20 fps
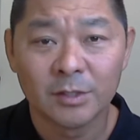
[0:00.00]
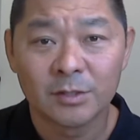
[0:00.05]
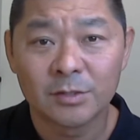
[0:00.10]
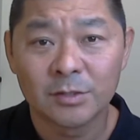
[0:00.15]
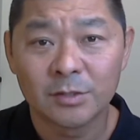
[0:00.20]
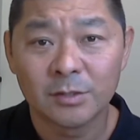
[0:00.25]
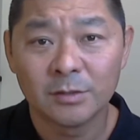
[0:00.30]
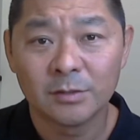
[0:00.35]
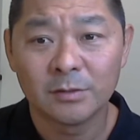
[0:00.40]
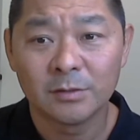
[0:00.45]

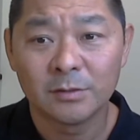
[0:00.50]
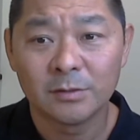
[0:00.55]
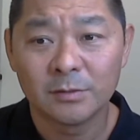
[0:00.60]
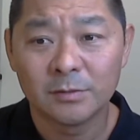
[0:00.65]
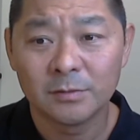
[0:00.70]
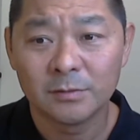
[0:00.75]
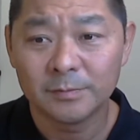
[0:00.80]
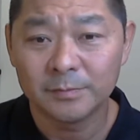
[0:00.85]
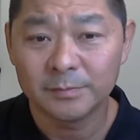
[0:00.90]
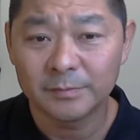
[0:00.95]

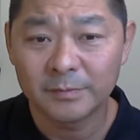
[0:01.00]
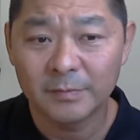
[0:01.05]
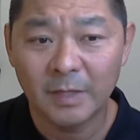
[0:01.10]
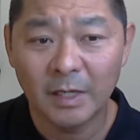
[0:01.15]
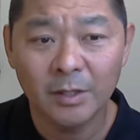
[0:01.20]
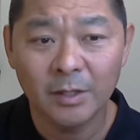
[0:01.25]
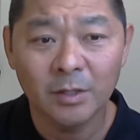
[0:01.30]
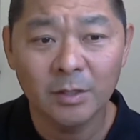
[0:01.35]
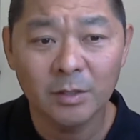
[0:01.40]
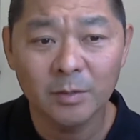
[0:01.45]
So
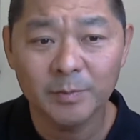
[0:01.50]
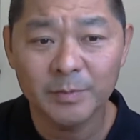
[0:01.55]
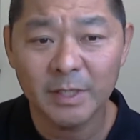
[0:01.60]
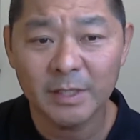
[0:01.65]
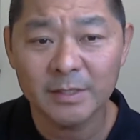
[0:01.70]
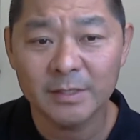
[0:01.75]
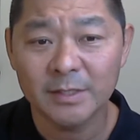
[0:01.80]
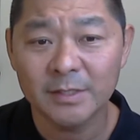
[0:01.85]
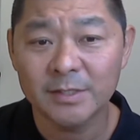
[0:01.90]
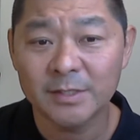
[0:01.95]
I hope
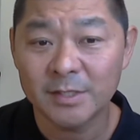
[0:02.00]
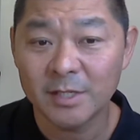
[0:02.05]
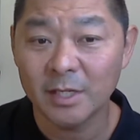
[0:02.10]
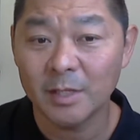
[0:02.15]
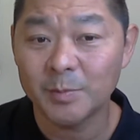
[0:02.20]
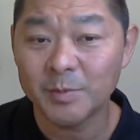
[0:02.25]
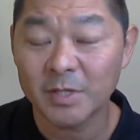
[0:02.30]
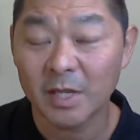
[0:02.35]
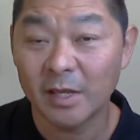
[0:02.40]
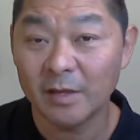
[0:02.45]
that these
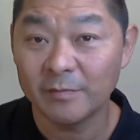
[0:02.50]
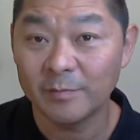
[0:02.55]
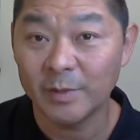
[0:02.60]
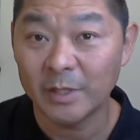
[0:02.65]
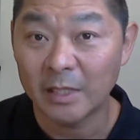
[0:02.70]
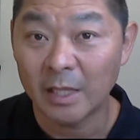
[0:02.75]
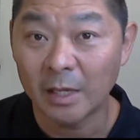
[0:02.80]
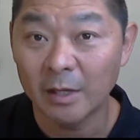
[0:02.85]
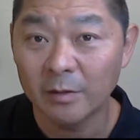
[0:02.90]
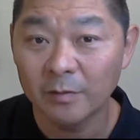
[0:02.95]
tips have
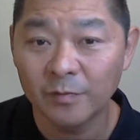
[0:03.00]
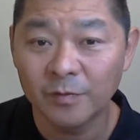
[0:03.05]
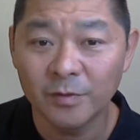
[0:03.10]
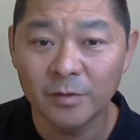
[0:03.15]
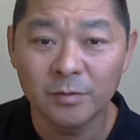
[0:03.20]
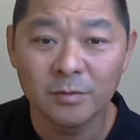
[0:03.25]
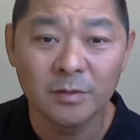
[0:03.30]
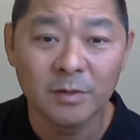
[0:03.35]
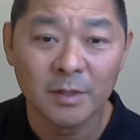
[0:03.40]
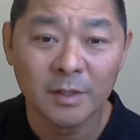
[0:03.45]
been
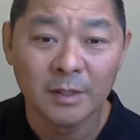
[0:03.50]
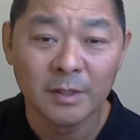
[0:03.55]
helpful,